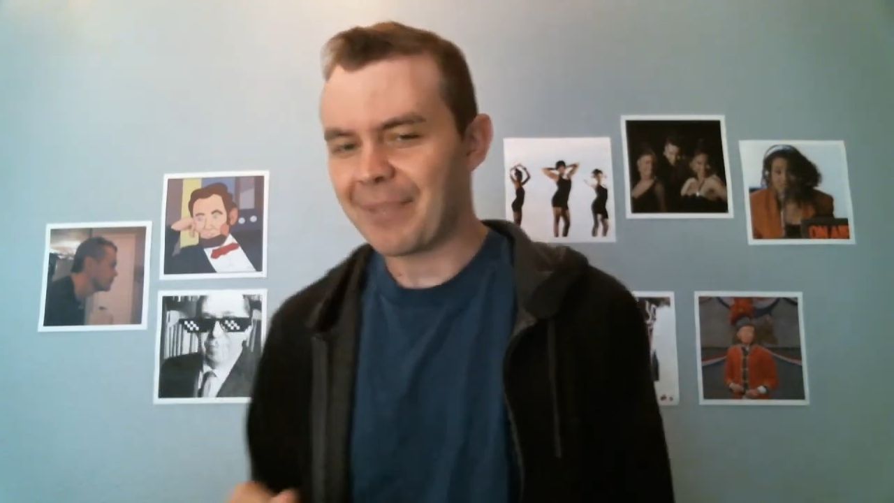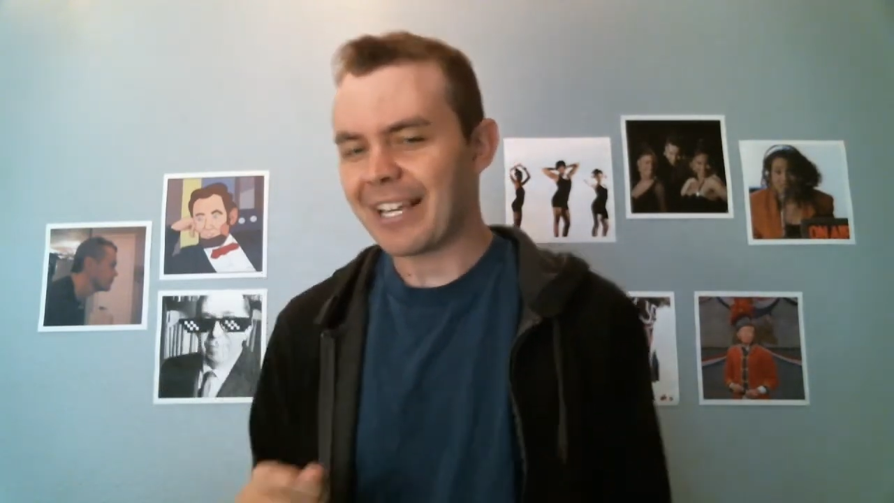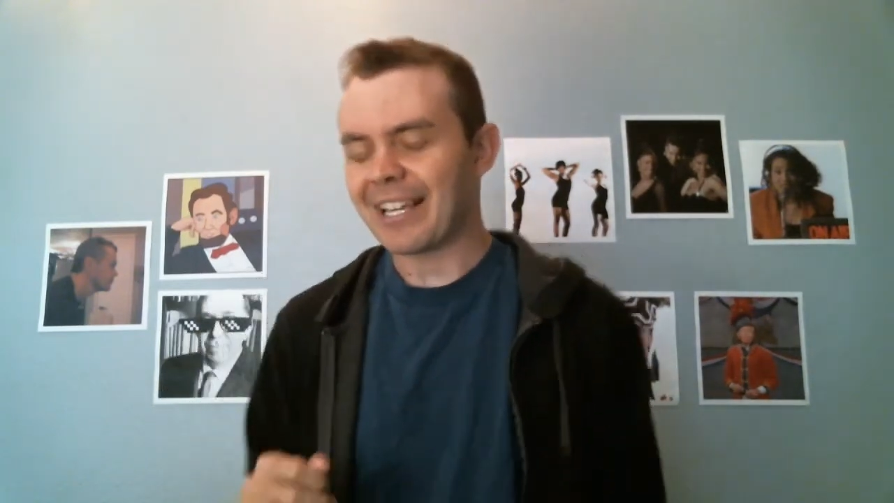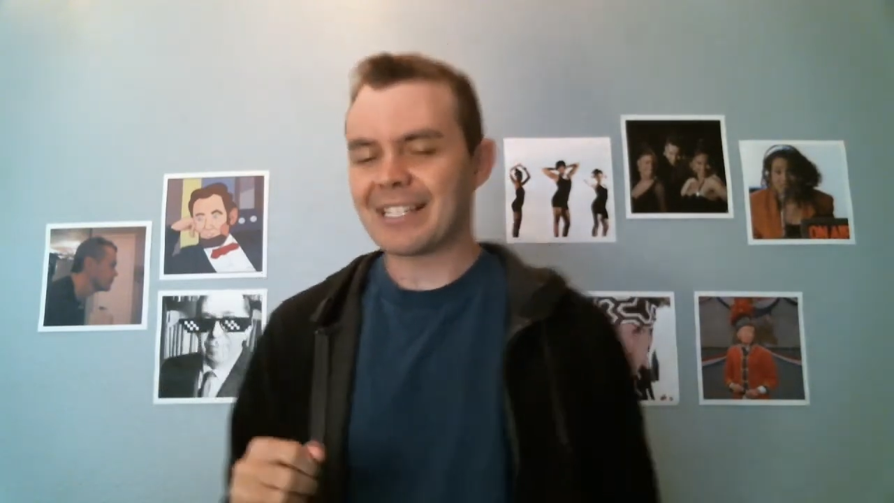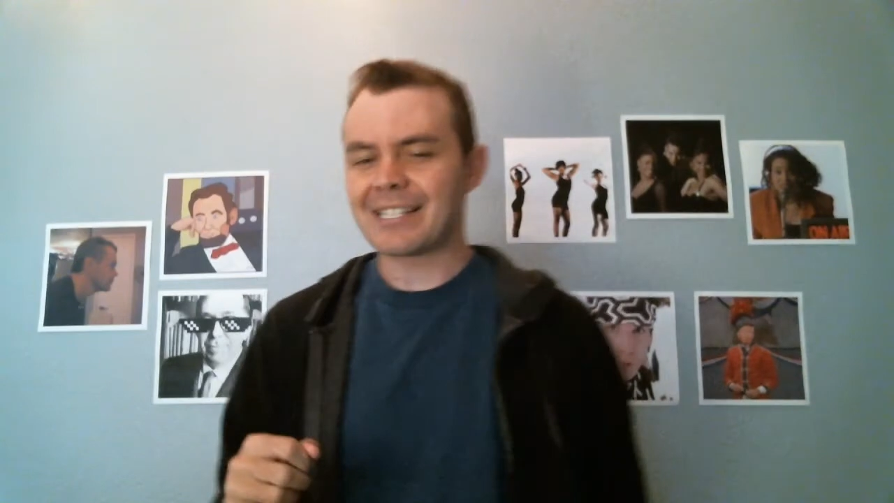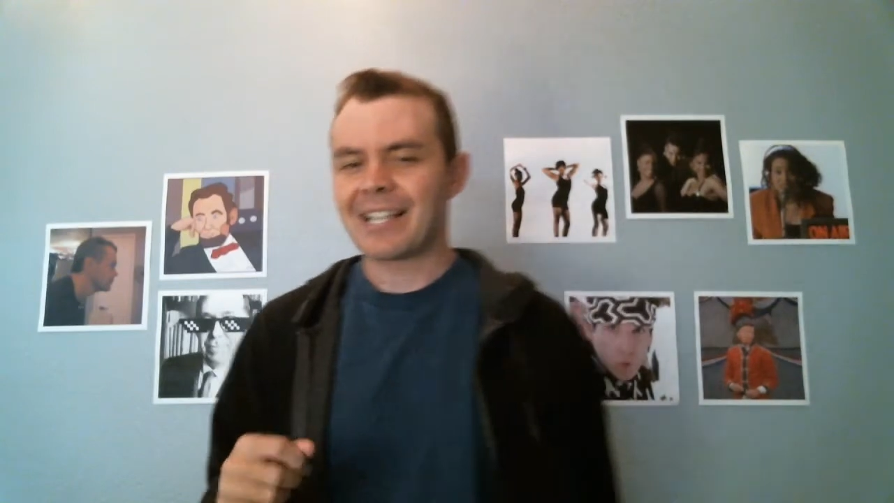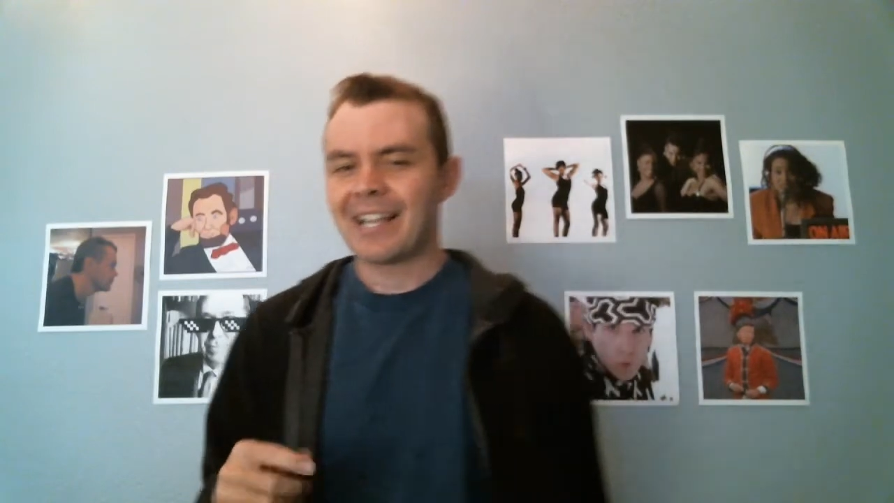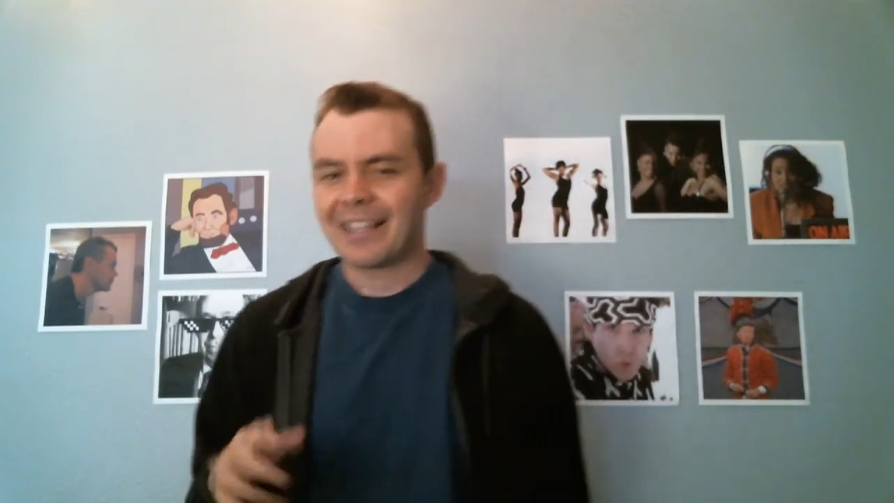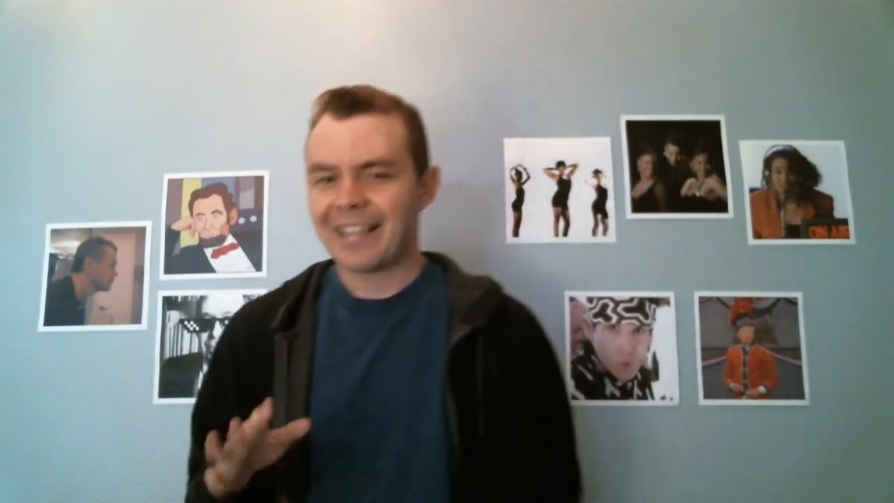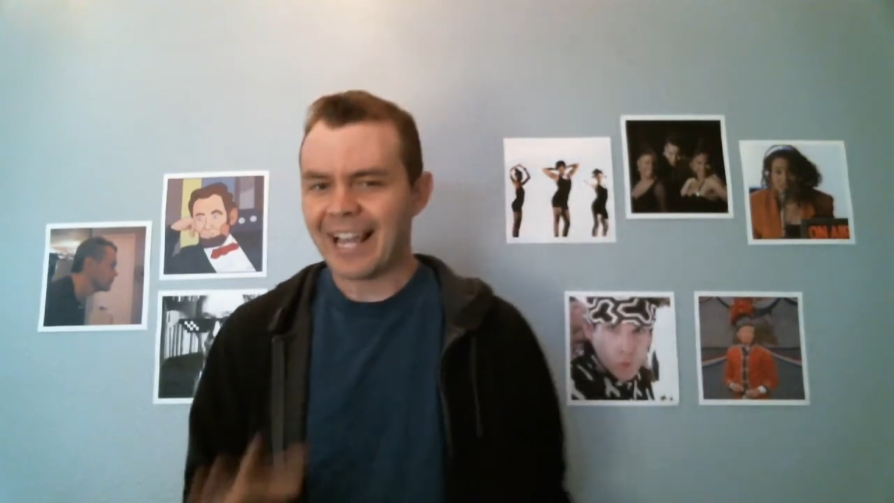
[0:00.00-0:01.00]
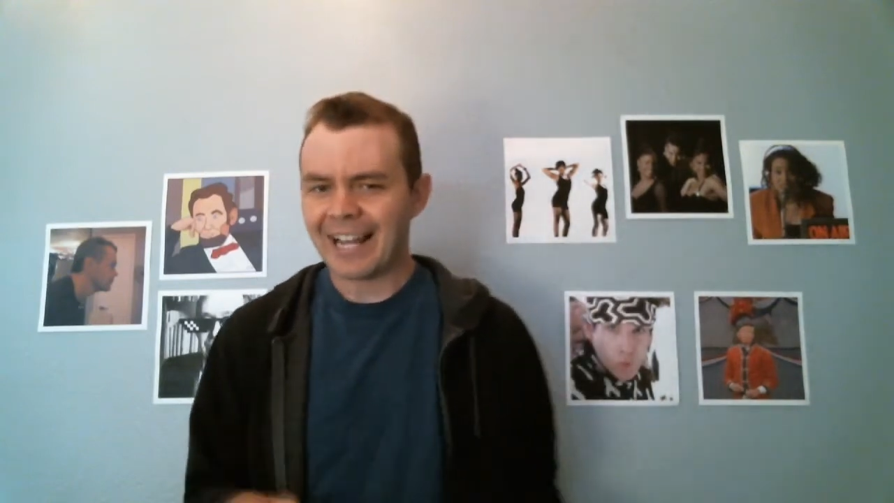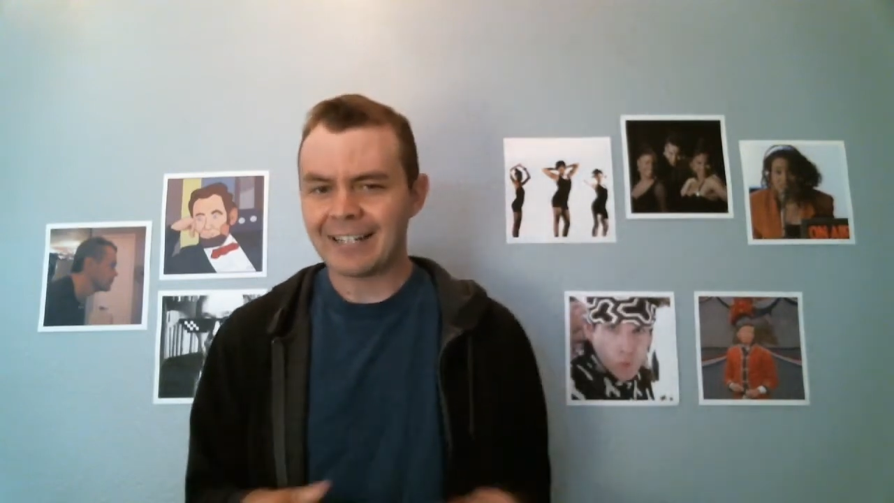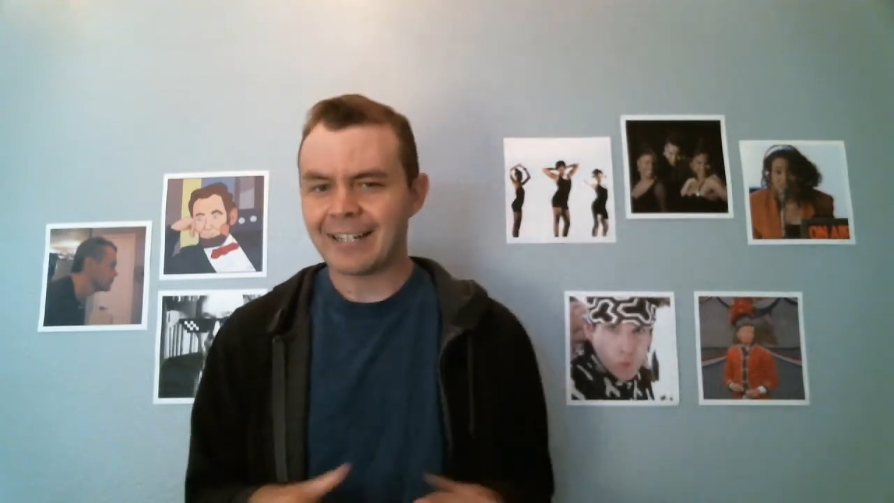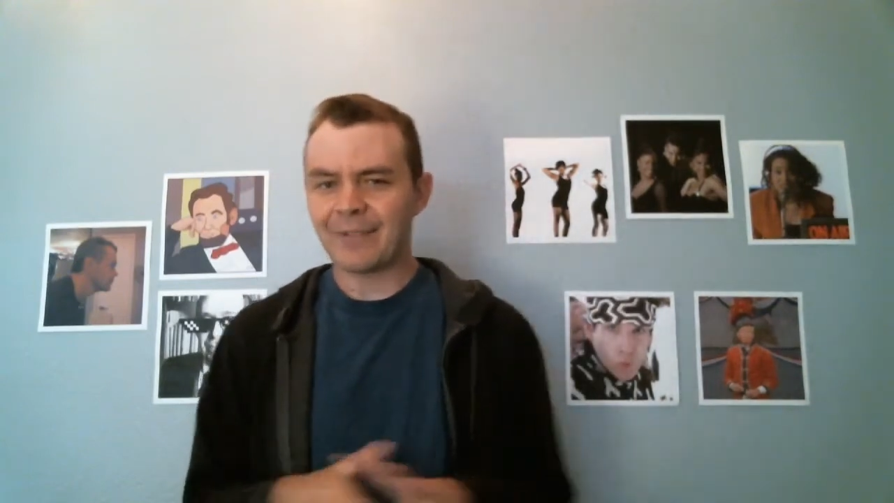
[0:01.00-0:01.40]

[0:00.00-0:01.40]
Because they had an